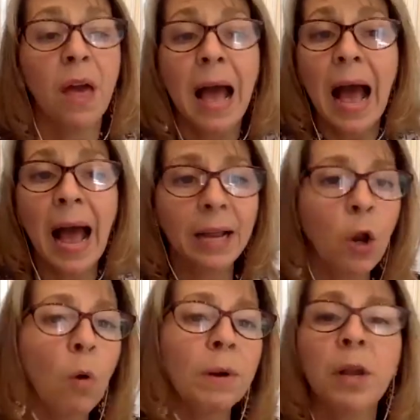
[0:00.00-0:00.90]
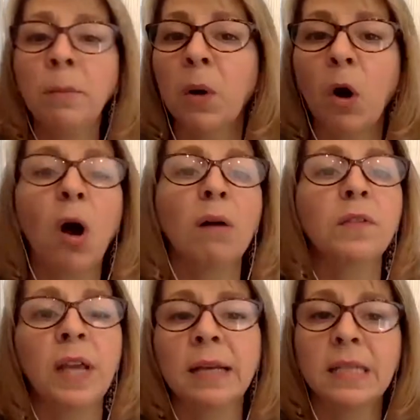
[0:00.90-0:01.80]
I know a number of
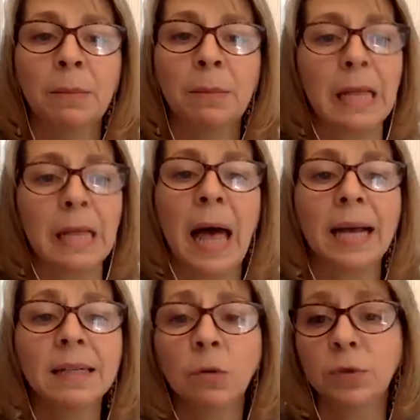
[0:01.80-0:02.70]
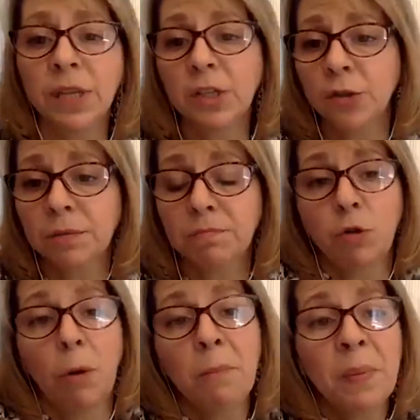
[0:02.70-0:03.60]
kids in my class who teachers
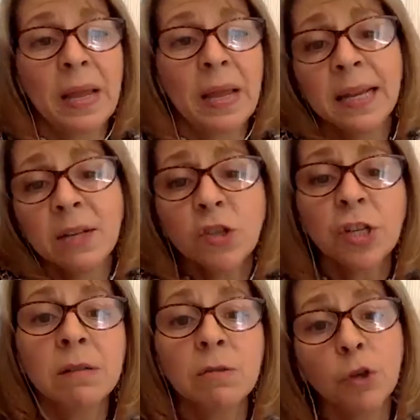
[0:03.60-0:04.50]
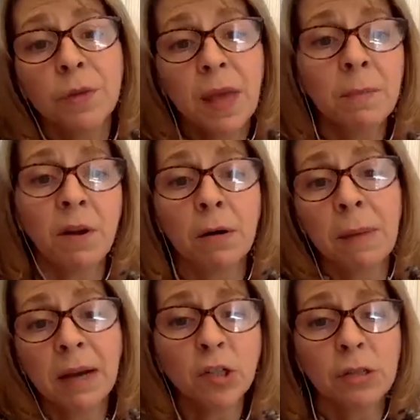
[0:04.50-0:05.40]
don't pay attention to them very
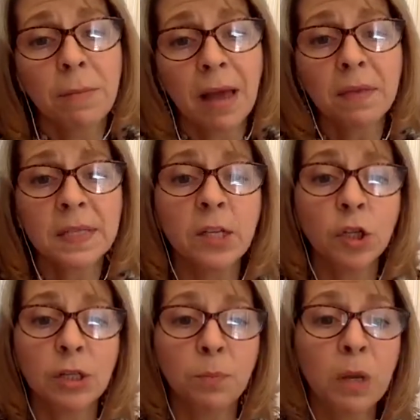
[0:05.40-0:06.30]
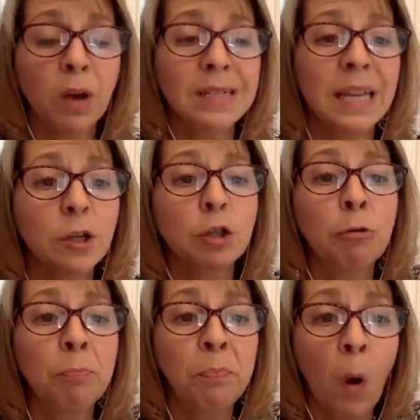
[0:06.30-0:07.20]
much, the math teachers, because they are
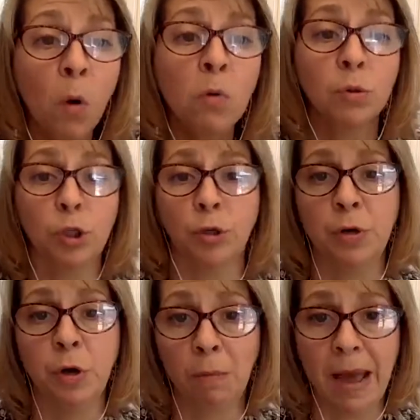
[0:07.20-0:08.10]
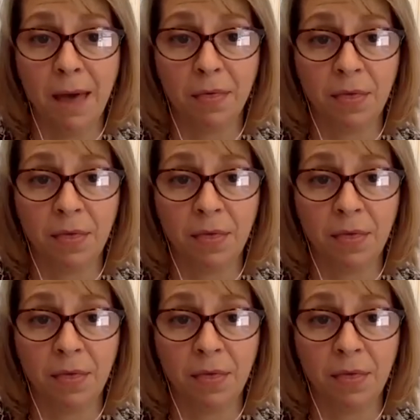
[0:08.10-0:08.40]
supposed to know math.